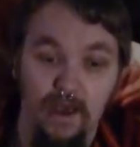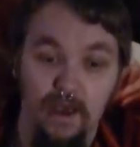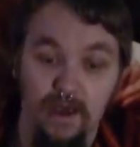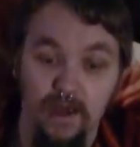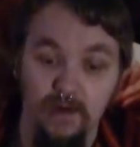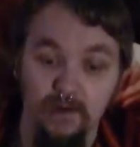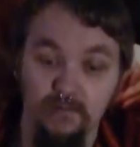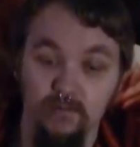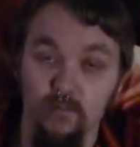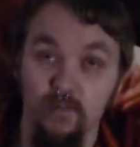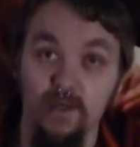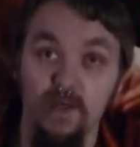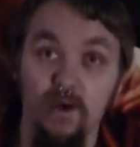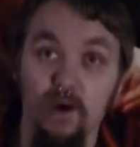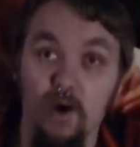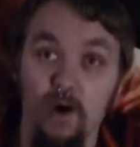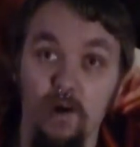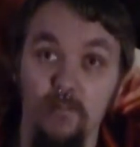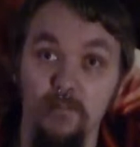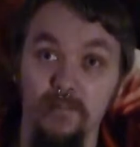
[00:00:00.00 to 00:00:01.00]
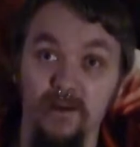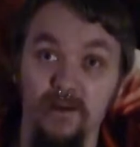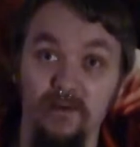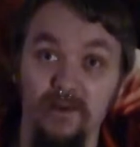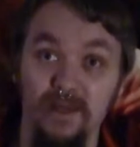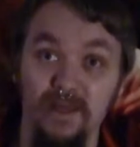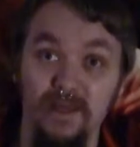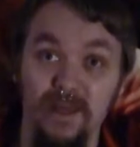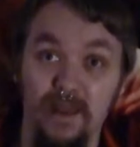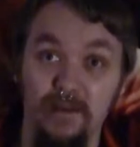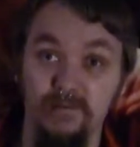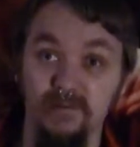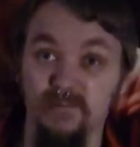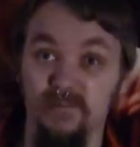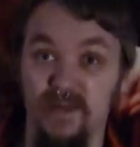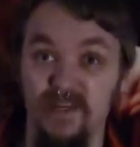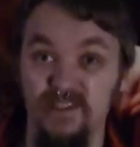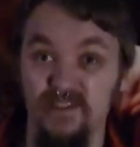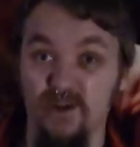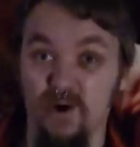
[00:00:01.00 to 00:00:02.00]
And we are building
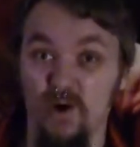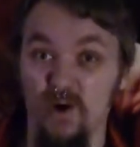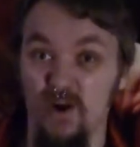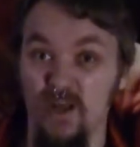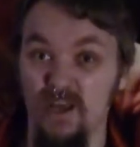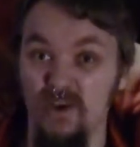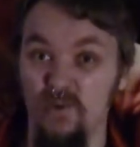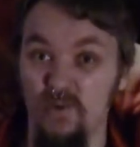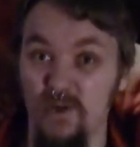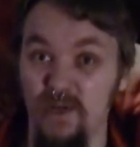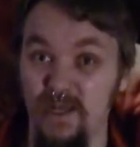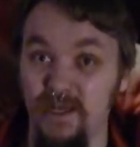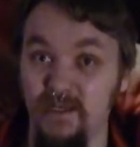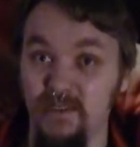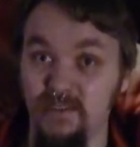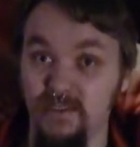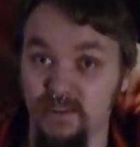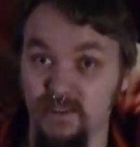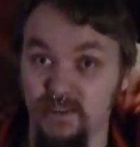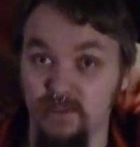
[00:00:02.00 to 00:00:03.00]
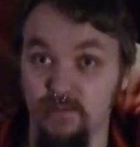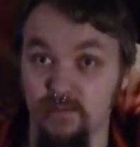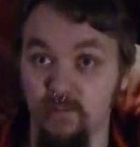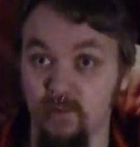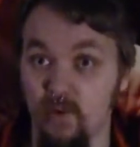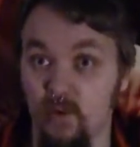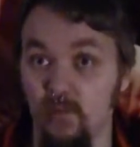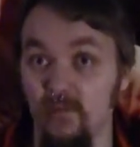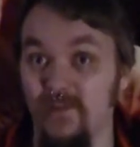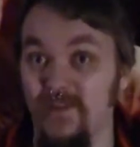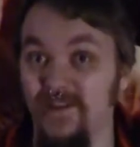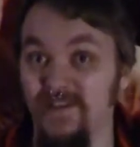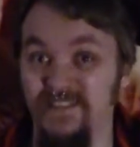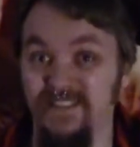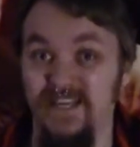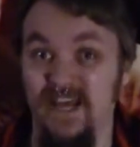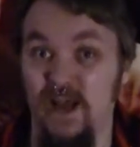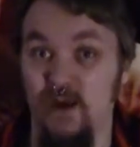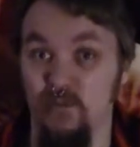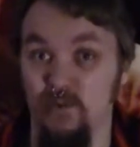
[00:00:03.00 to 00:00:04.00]
games based on a unique system called the
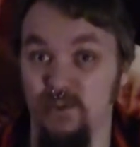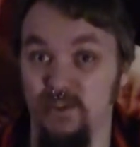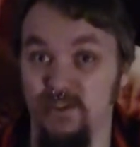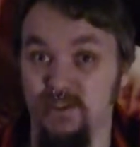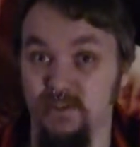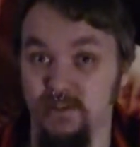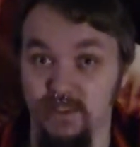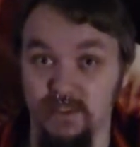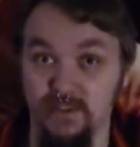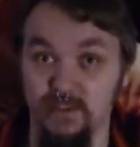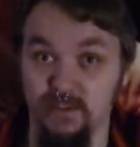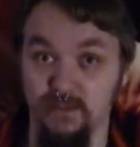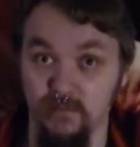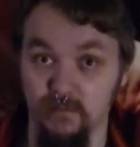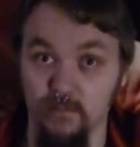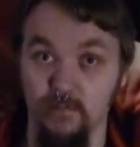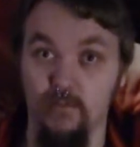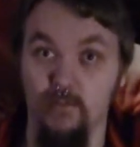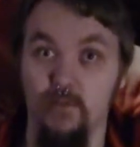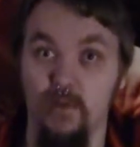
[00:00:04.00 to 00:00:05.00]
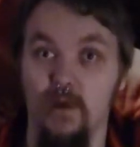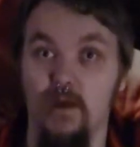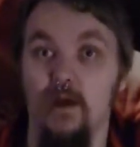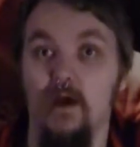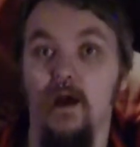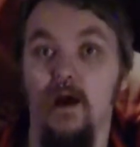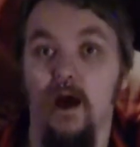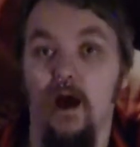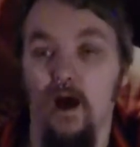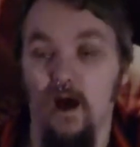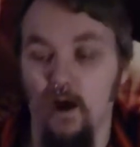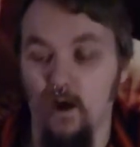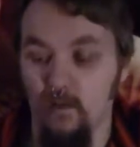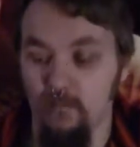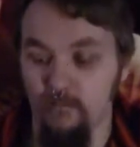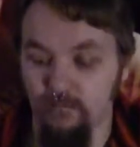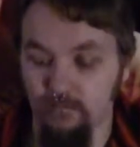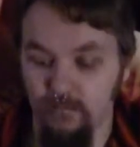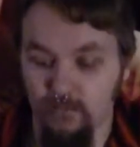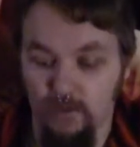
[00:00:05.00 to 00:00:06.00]
Xaos system.
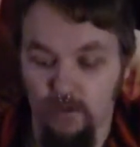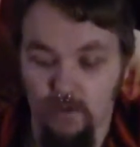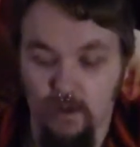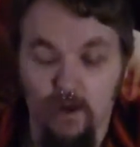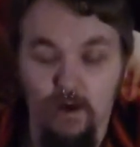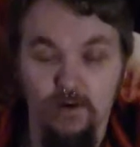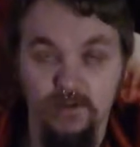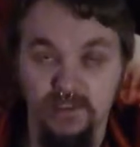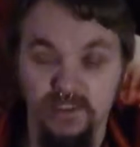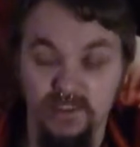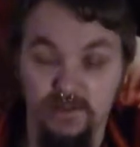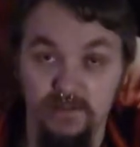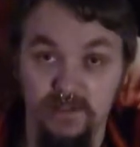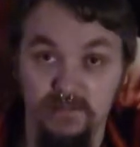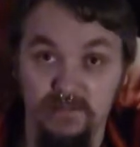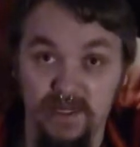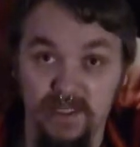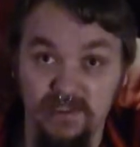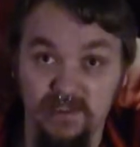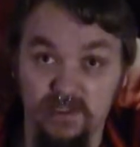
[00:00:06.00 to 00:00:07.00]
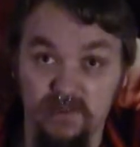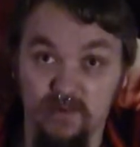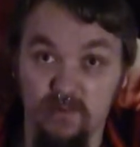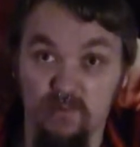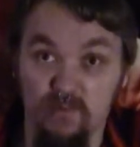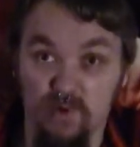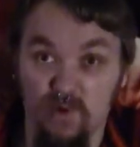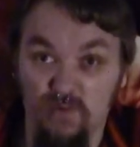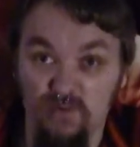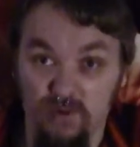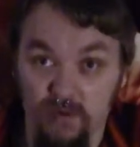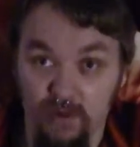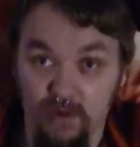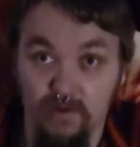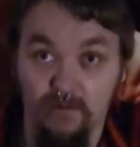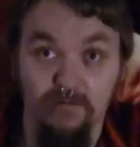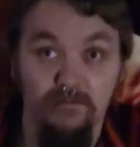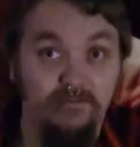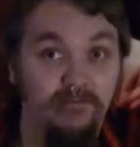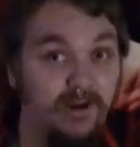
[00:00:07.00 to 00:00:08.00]
Our system is based
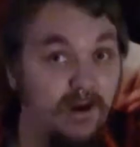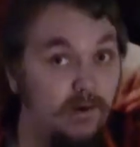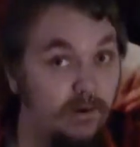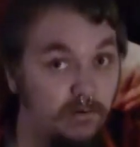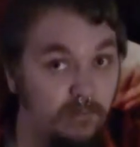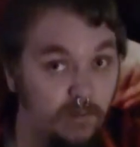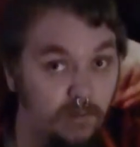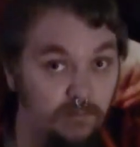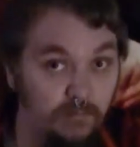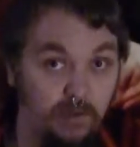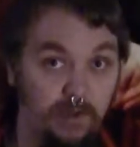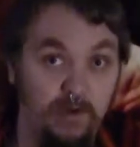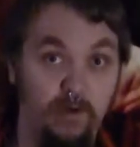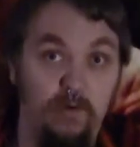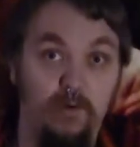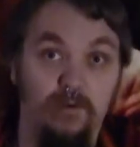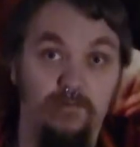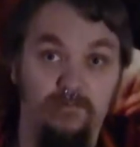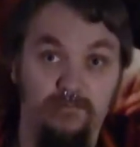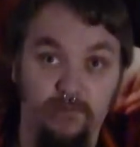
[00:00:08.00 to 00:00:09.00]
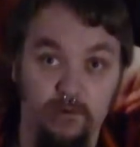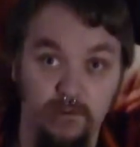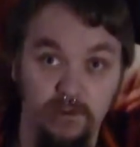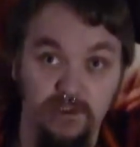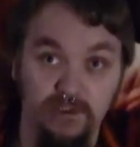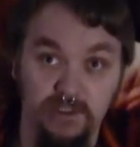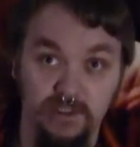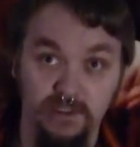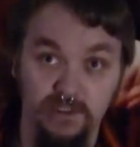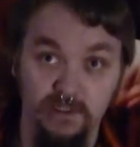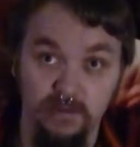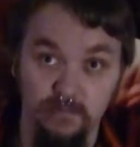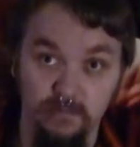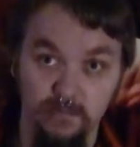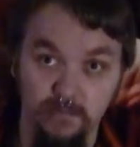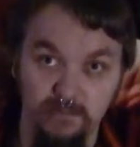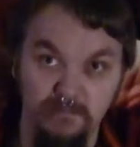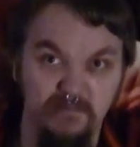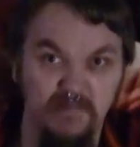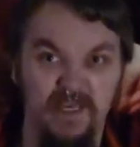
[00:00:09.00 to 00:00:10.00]
roughly, very roughly, on the Fudge
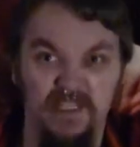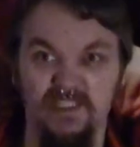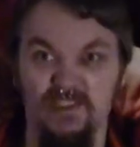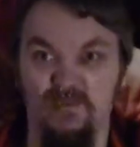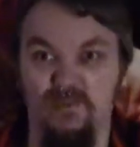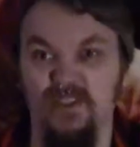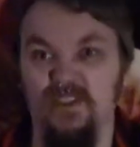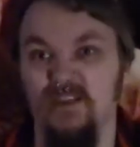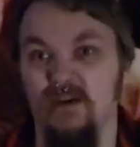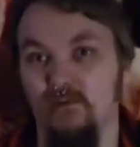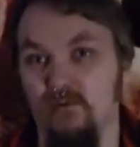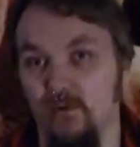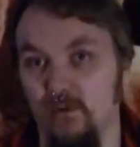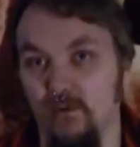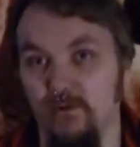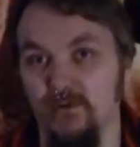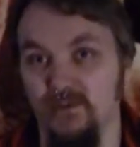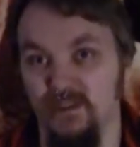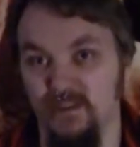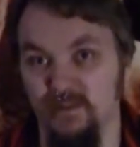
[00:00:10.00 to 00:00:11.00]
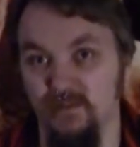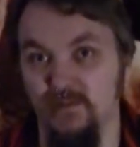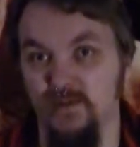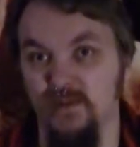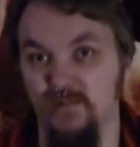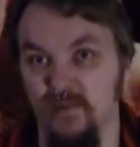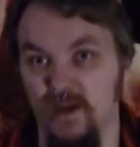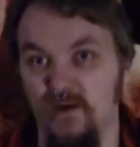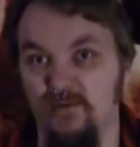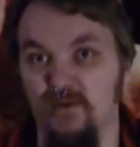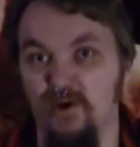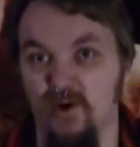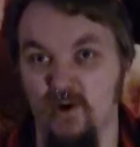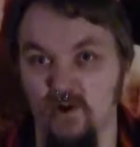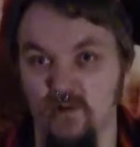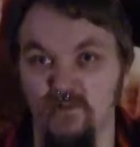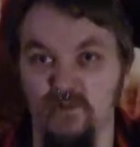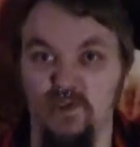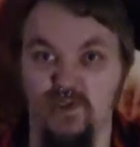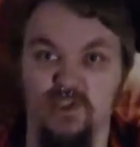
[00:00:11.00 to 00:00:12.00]
system, mixed with several other systems you may have
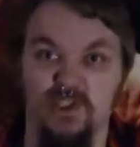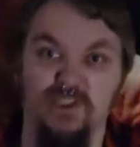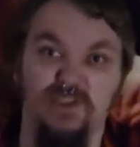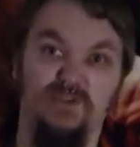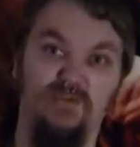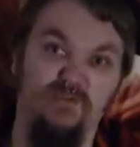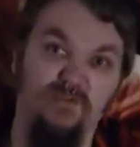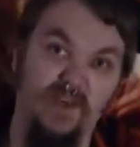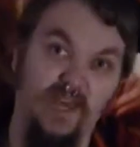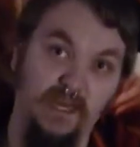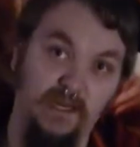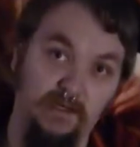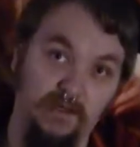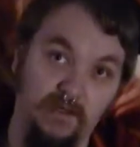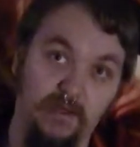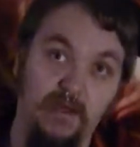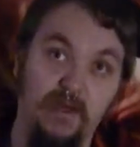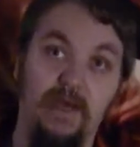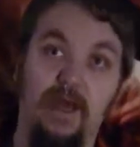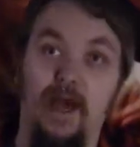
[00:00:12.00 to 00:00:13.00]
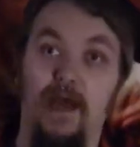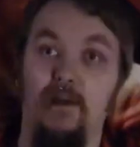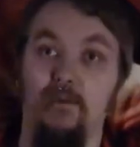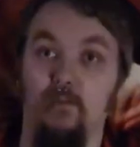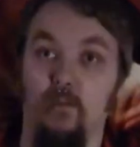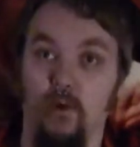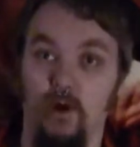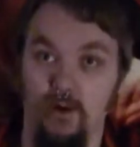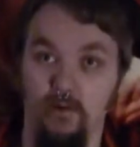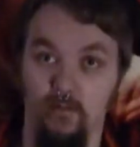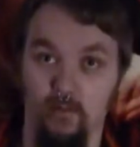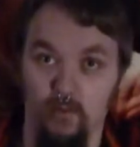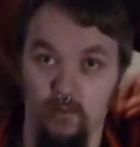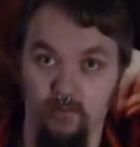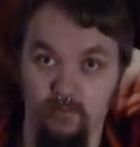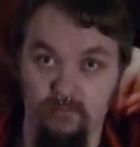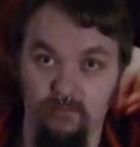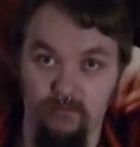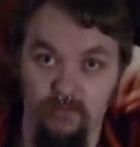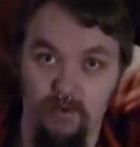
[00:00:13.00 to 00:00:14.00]
heard of, such as Fate and White
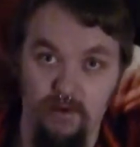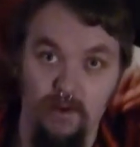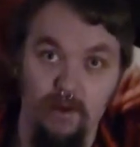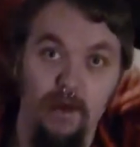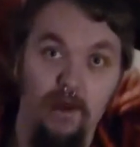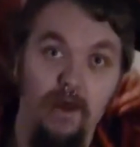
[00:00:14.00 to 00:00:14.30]
Wolf.